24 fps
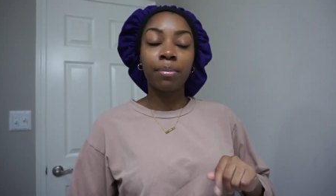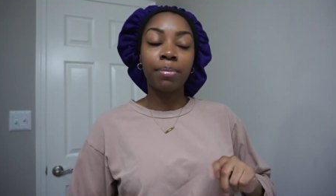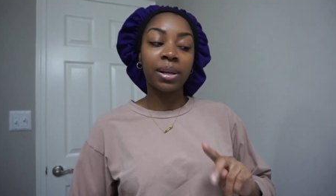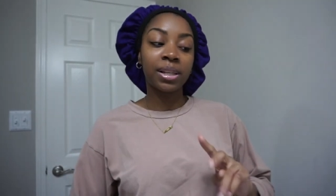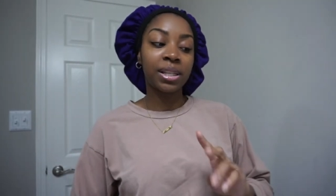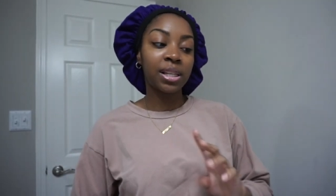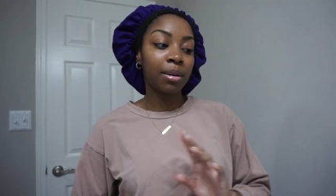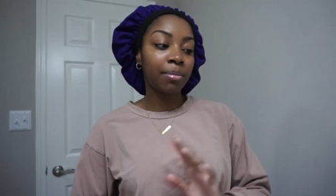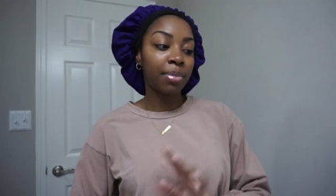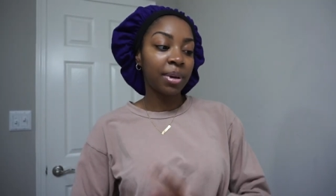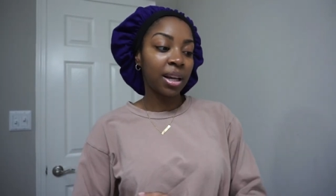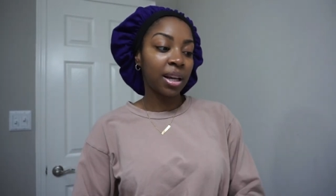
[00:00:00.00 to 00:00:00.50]

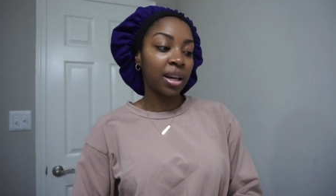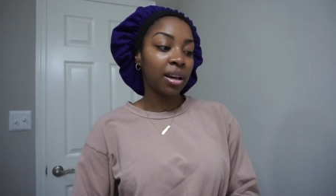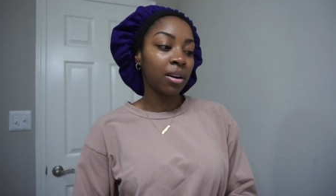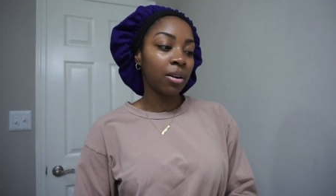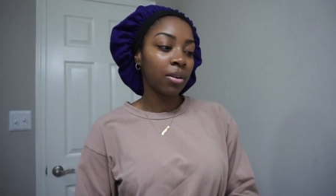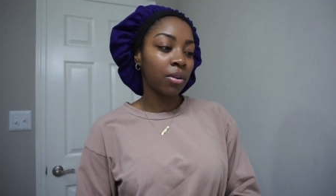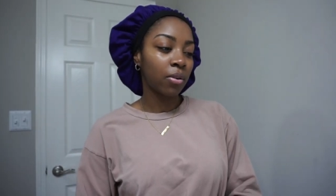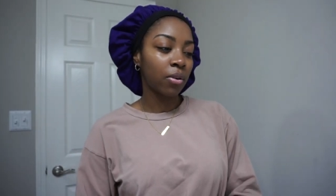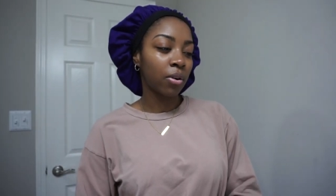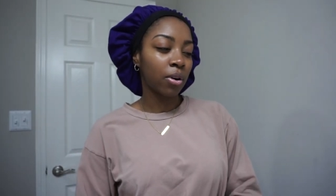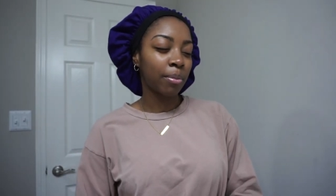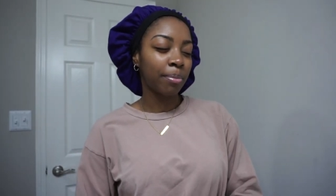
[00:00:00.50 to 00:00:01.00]
Busy Bee
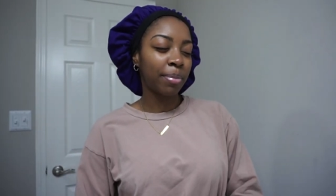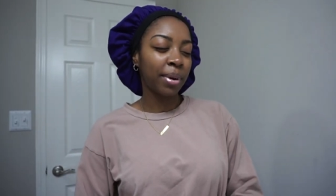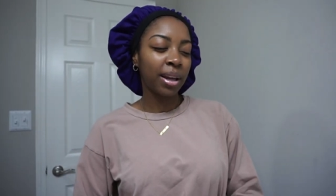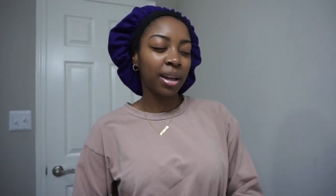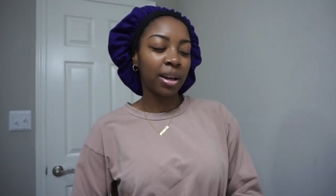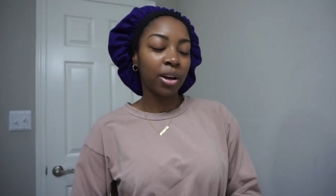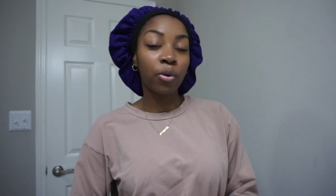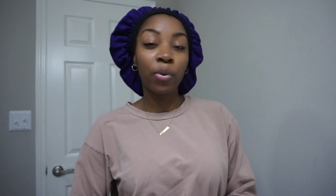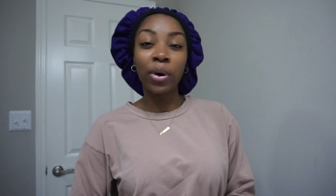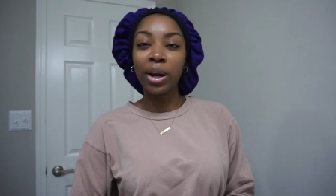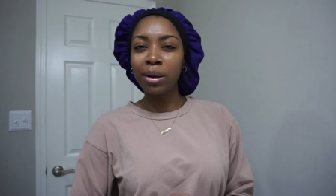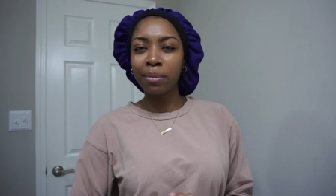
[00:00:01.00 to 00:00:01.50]
or
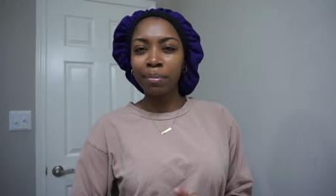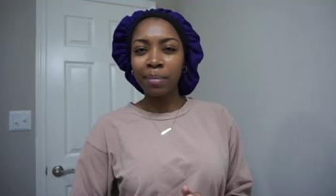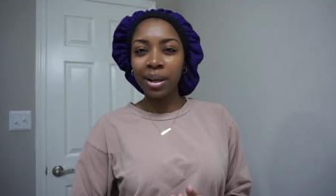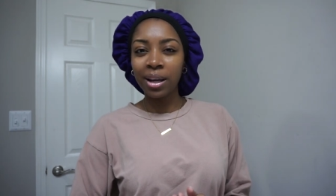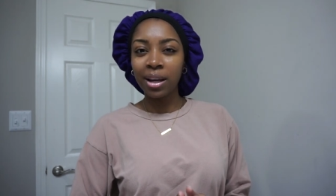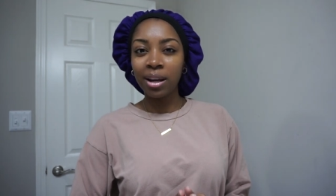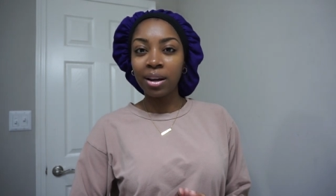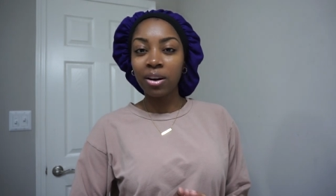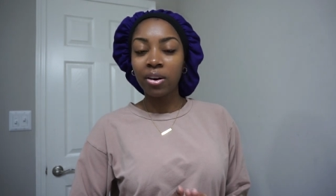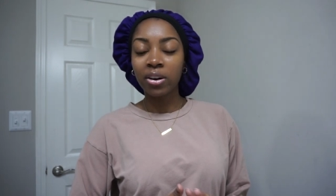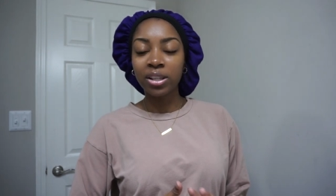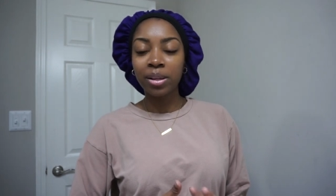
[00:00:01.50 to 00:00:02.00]
Bee Queen
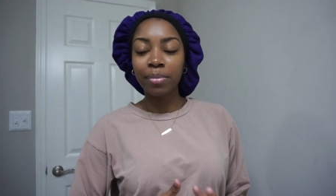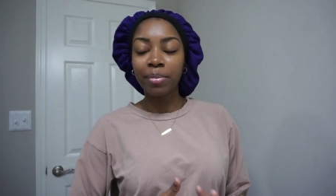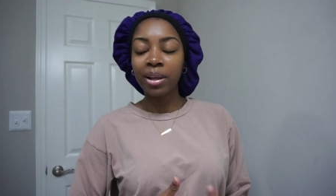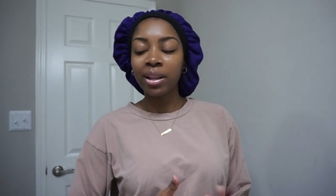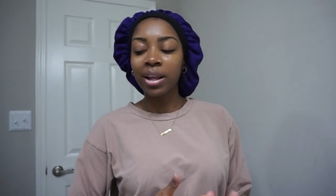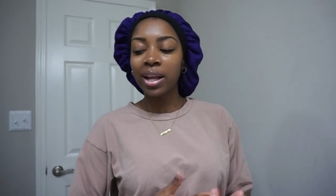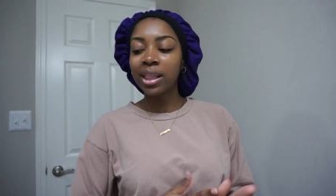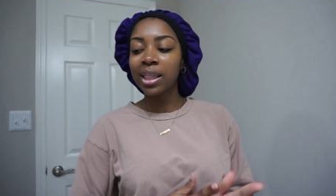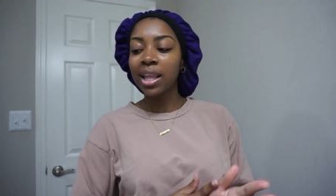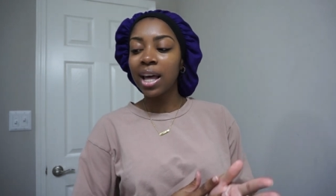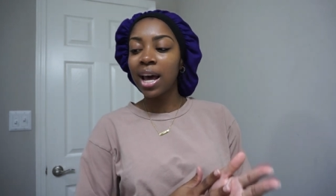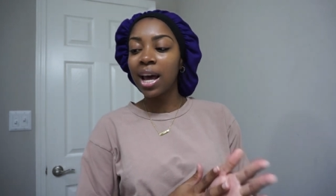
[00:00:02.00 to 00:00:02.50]
Bee or something
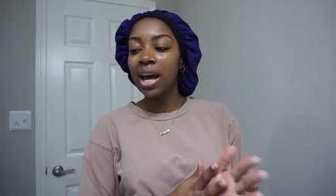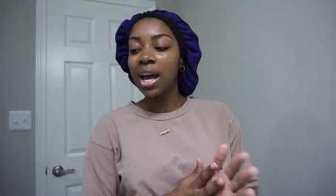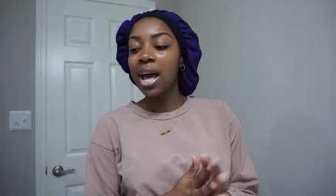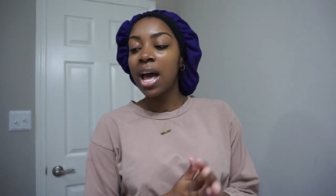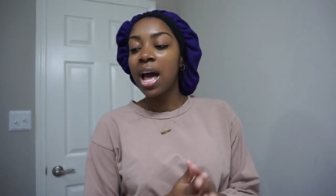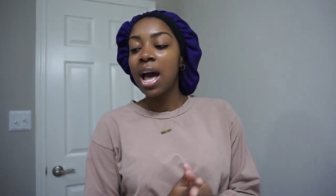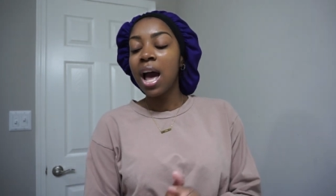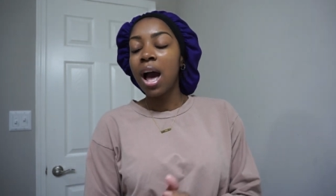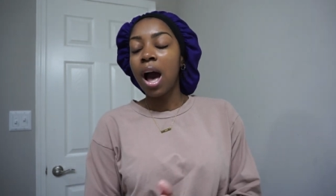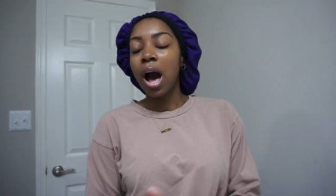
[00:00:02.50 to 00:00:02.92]
like that.